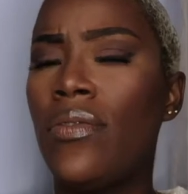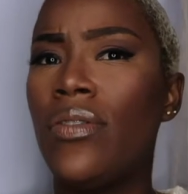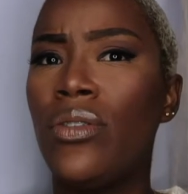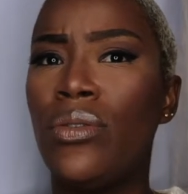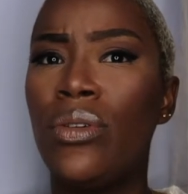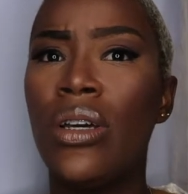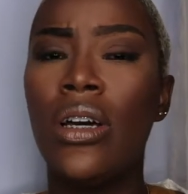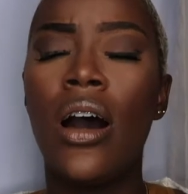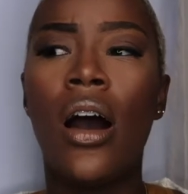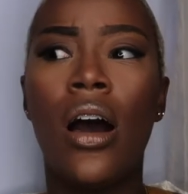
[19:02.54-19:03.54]
if you
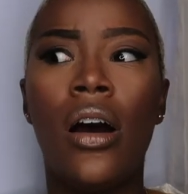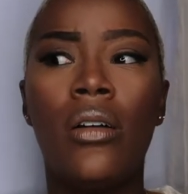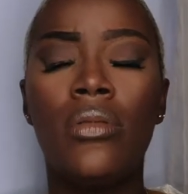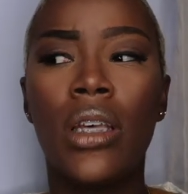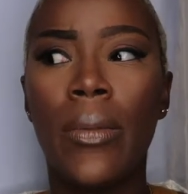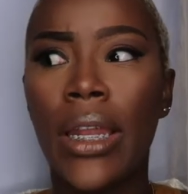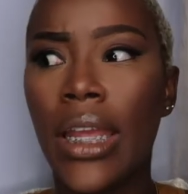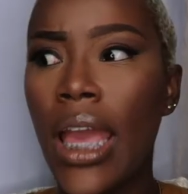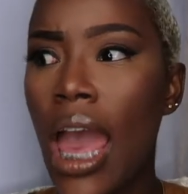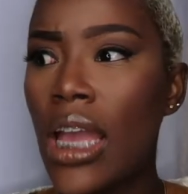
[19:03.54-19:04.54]
uh, took
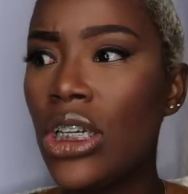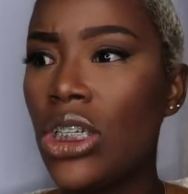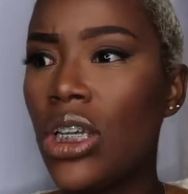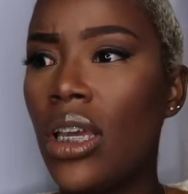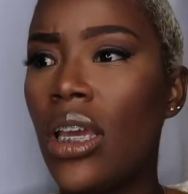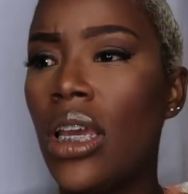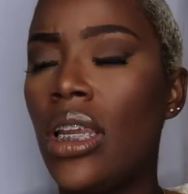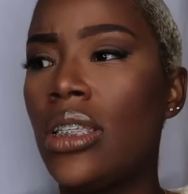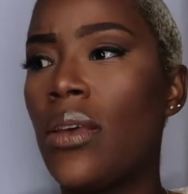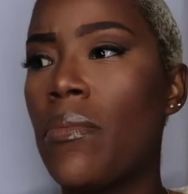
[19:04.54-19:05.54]
medication. It
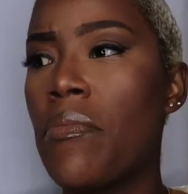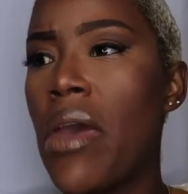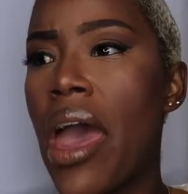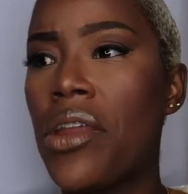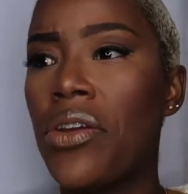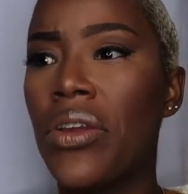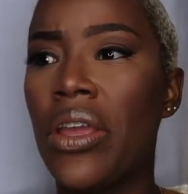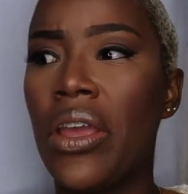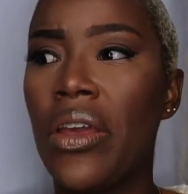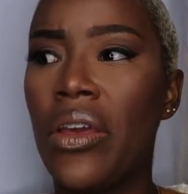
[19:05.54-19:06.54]
doesn't matter
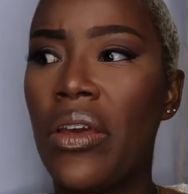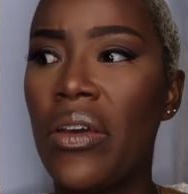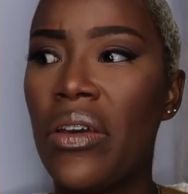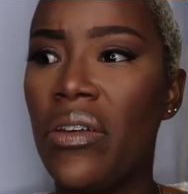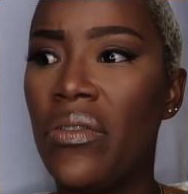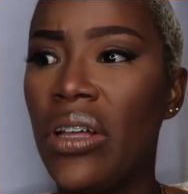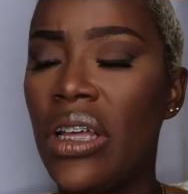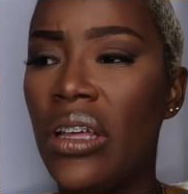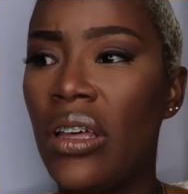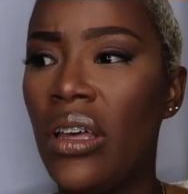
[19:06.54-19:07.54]
if
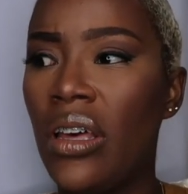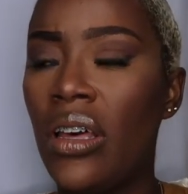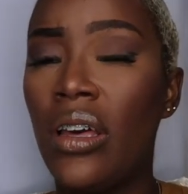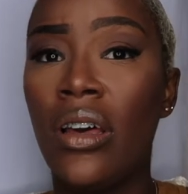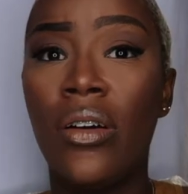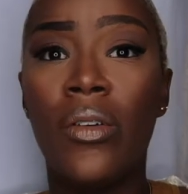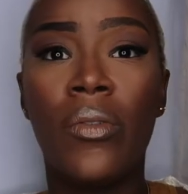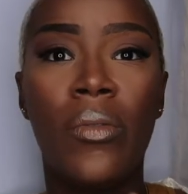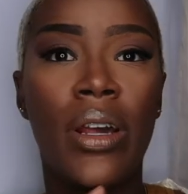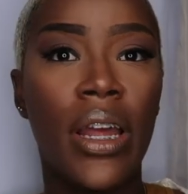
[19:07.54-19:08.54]

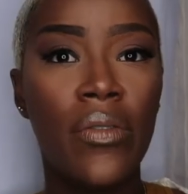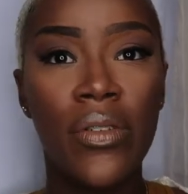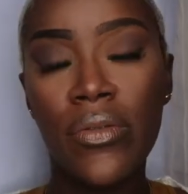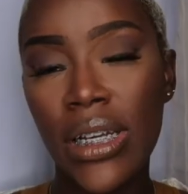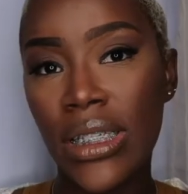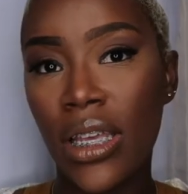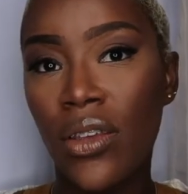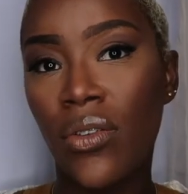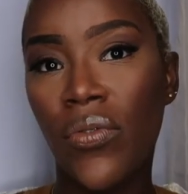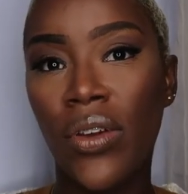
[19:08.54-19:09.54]
whatever reason
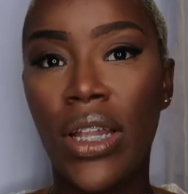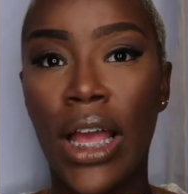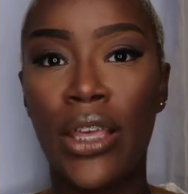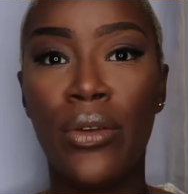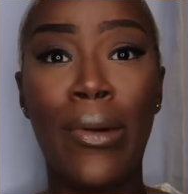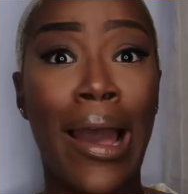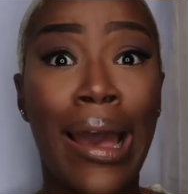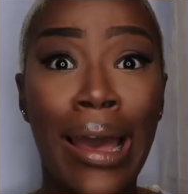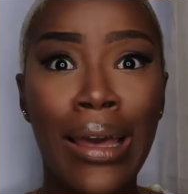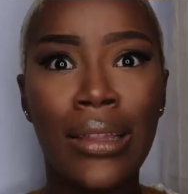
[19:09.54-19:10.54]
you feel like you
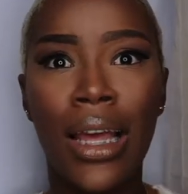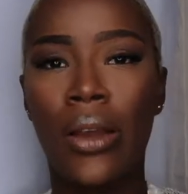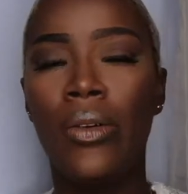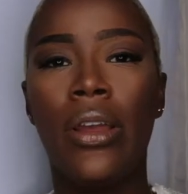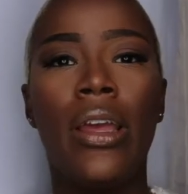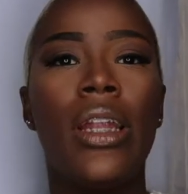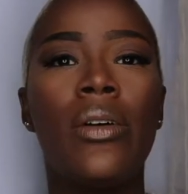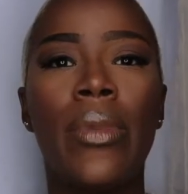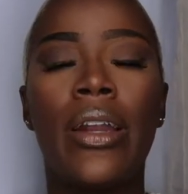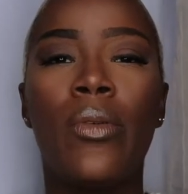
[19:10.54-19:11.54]
hot. like it
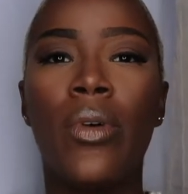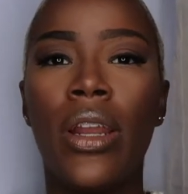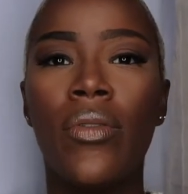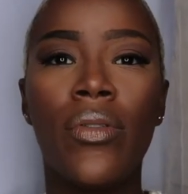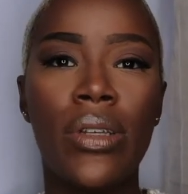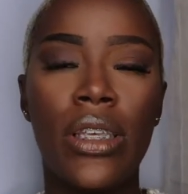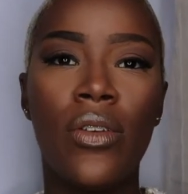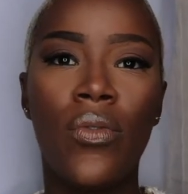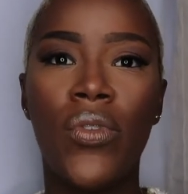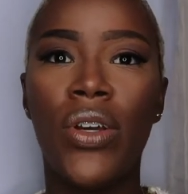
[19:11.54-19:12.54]
don't matter. Whatever reason
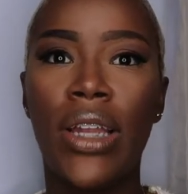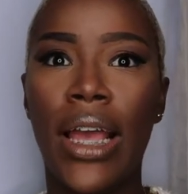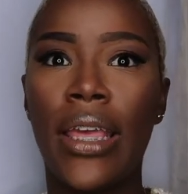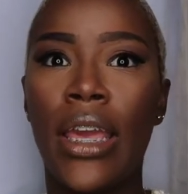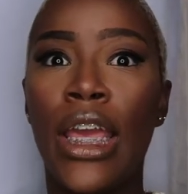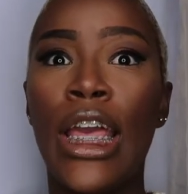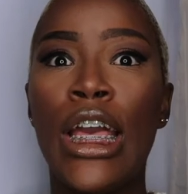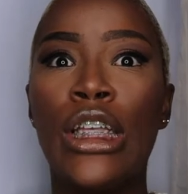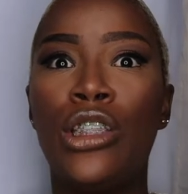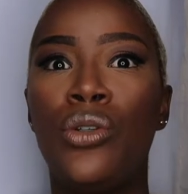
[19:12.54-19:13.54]
you feel like it,
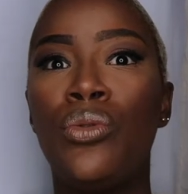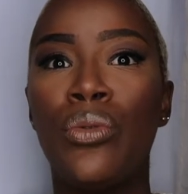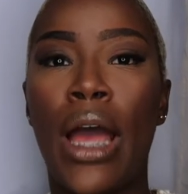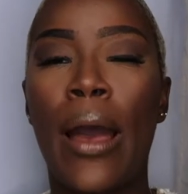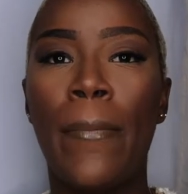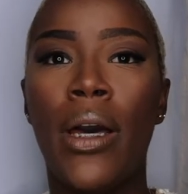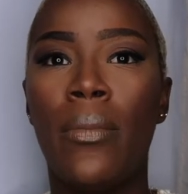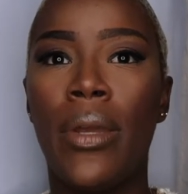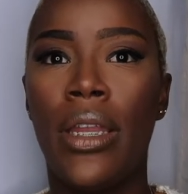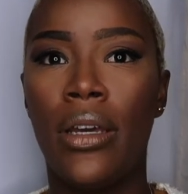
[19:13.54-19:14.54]
do not
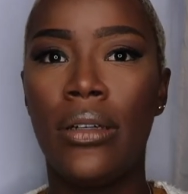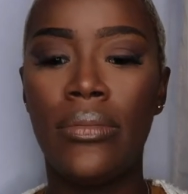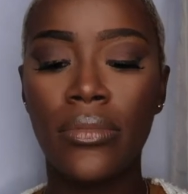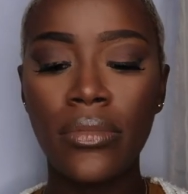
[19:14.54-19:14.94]
pump and dump.